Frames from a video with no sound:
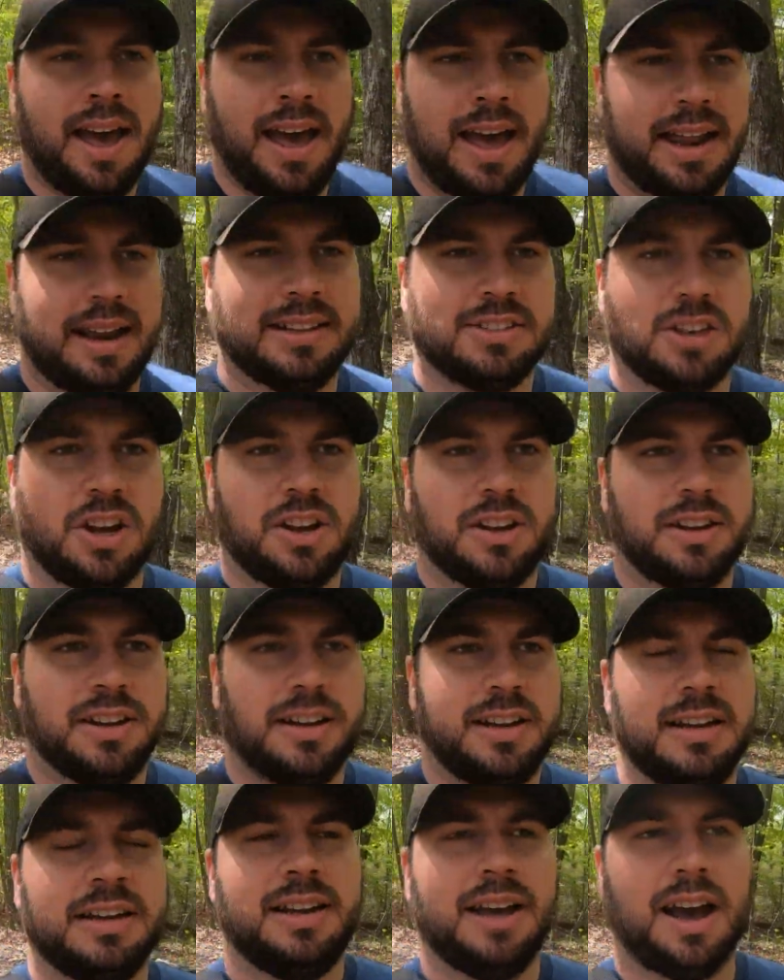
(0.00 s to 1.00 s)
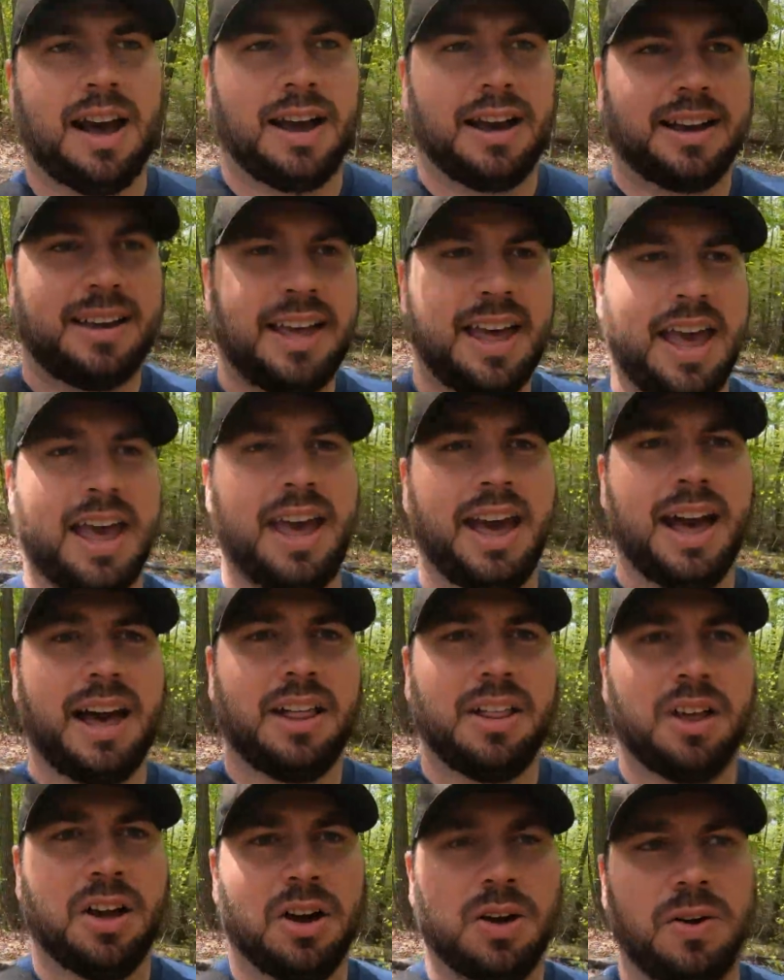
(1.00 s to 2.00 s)
and it's on
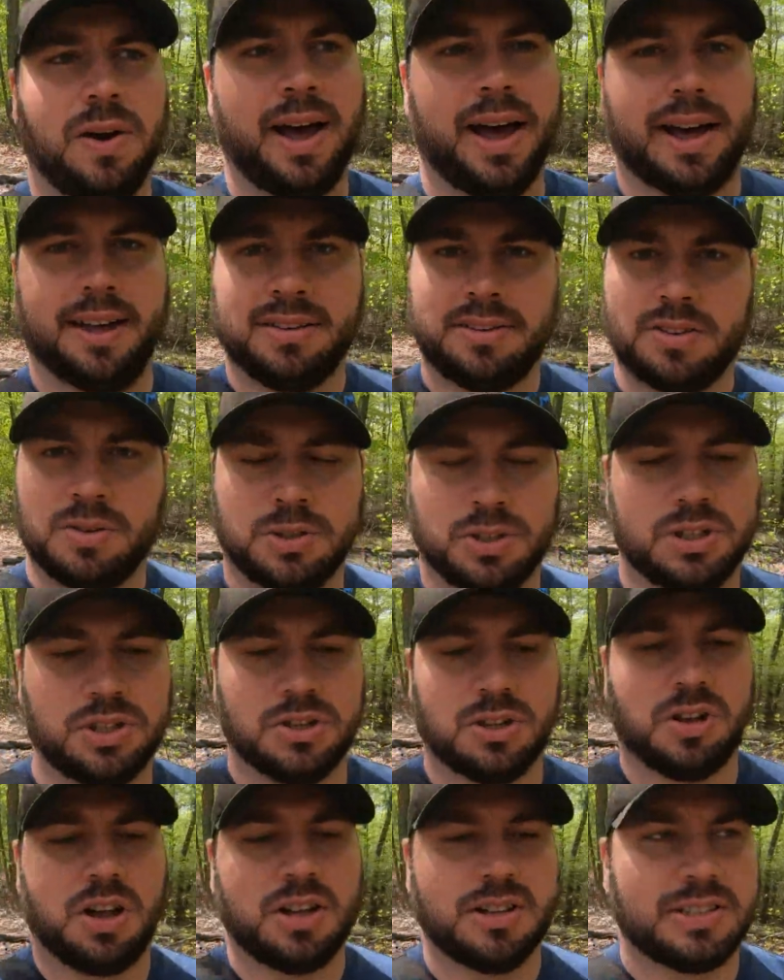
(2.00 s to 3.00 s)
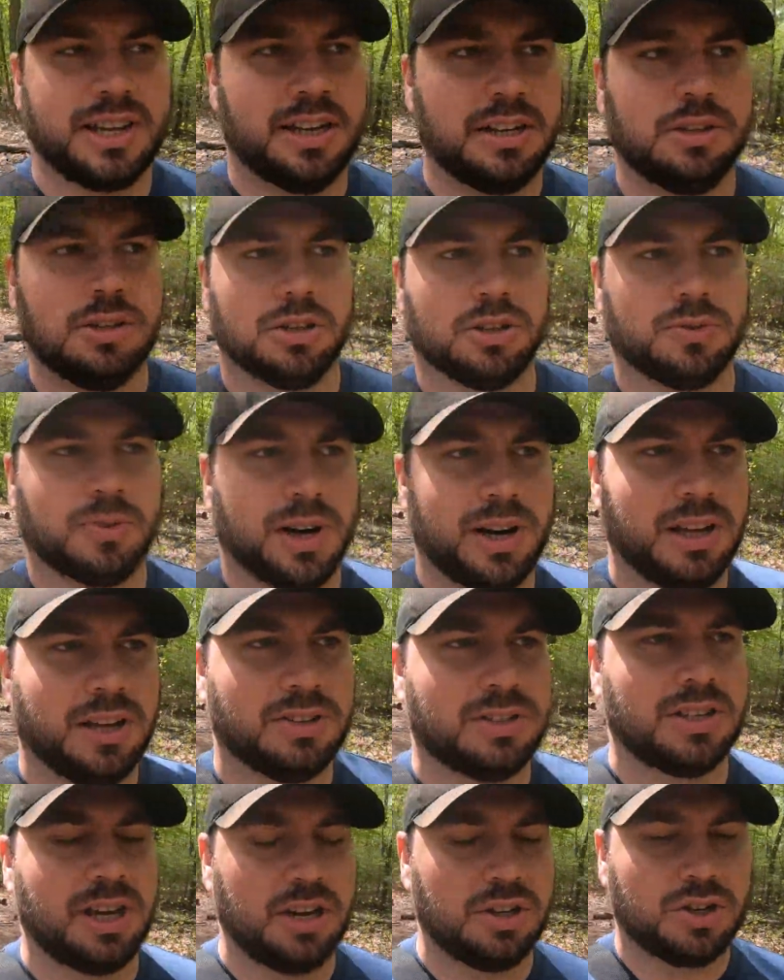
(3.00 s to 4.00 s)
KLOS, which is a Los Angeles radio
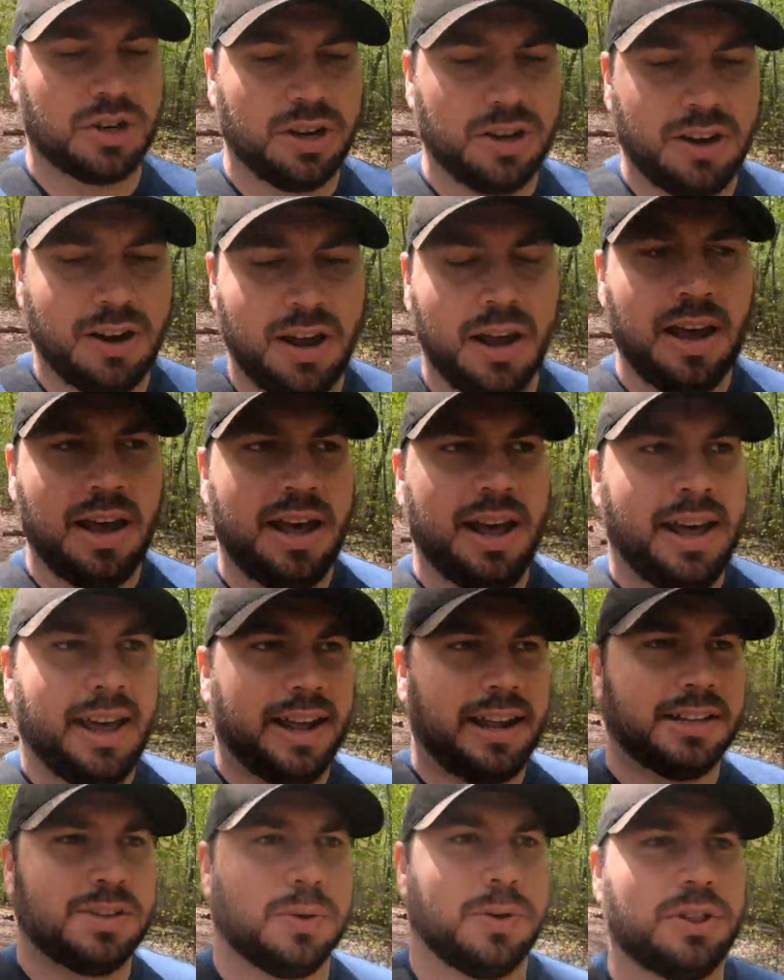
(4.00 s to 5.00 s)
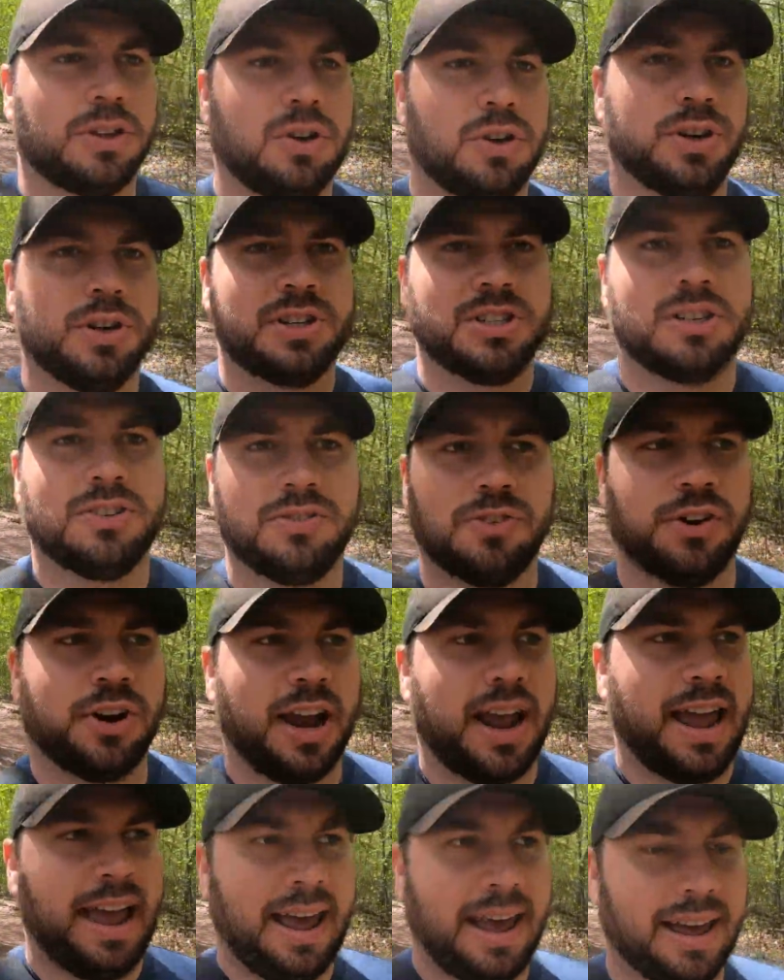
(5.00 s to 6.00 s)
station, and it's with Christopher
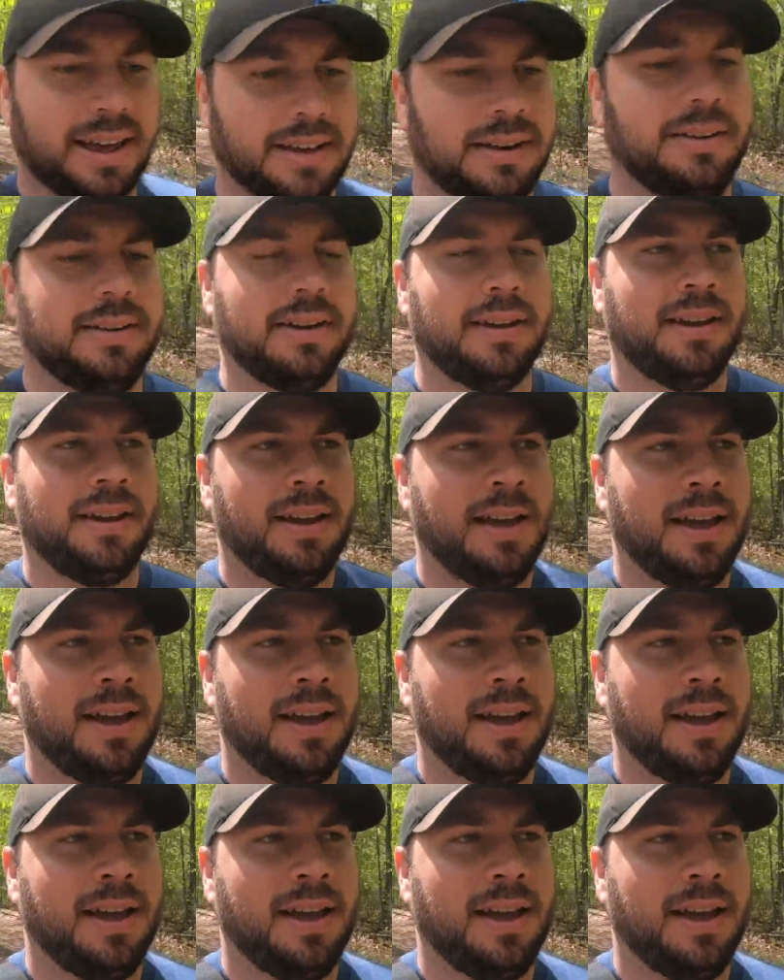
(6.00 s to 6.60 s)
Hand.